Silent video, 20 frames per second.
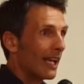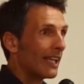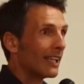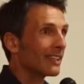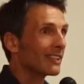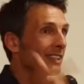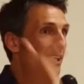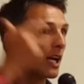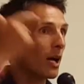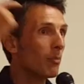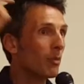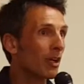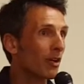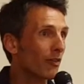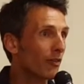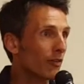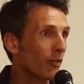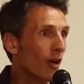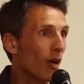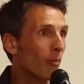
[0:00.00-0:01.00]
And it's
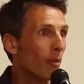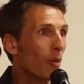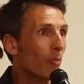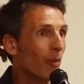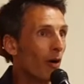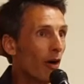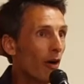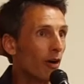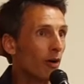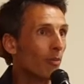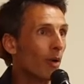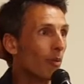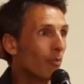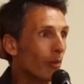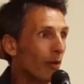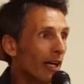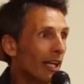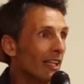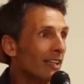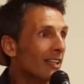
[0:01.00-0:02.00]
coming from a part of my
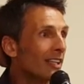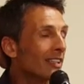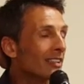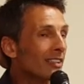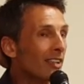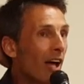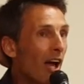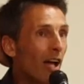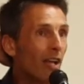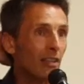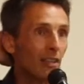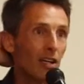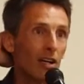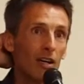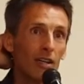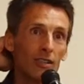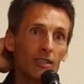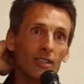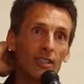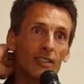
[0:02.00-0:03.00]
brain that is not
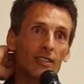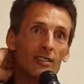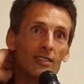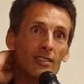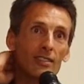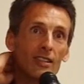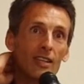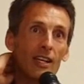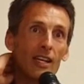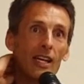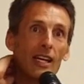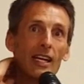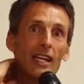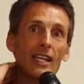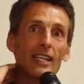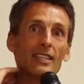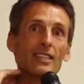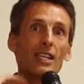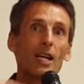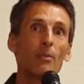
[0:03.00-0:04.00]
conscious.
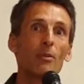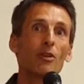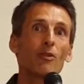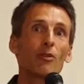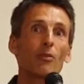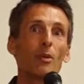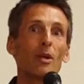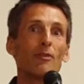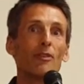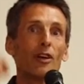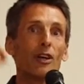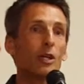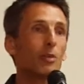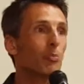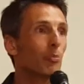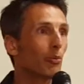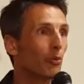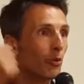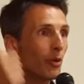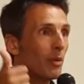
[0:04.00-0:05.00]
It's coming from a very
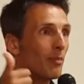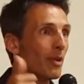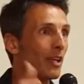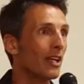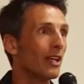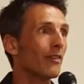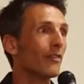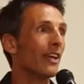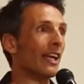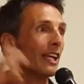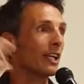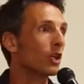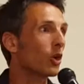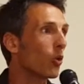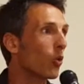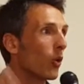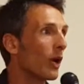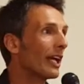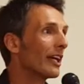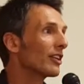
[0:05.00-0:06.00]
primitive and
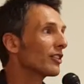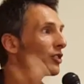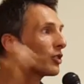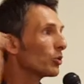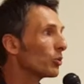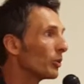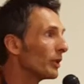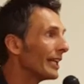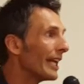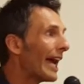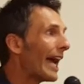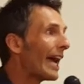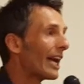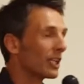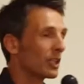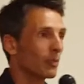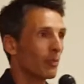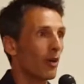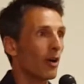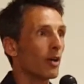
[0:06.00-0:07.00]
quick to
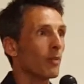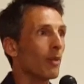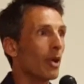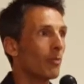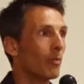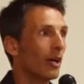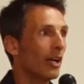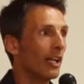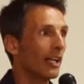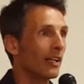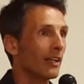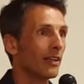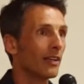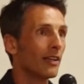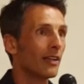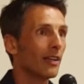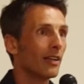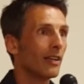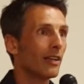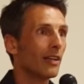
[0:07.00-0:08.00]
react part of my brain.
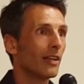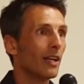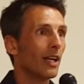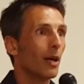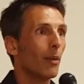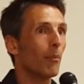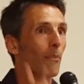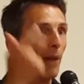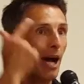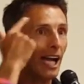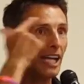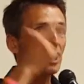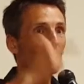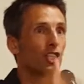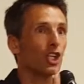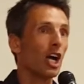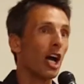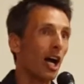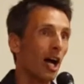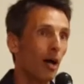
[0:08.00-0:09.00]
My
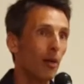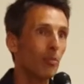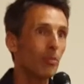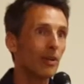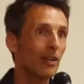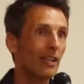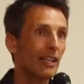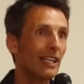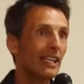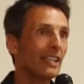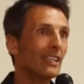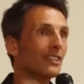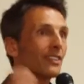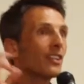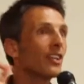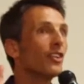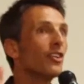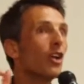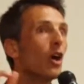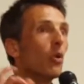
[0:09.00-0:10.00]
job is
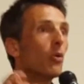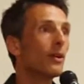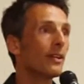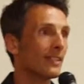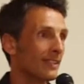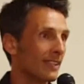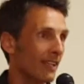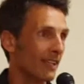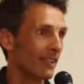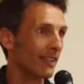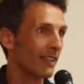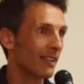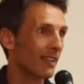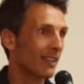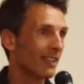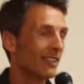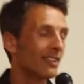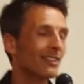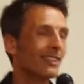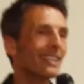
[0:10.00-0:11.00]
to notice it,
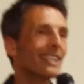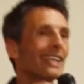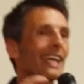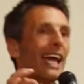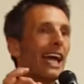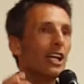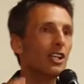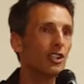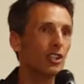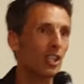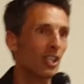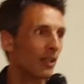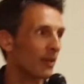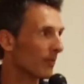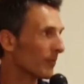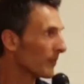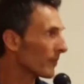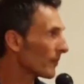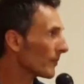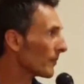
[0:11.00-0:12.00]
to catch
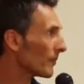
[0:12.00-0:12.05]
it.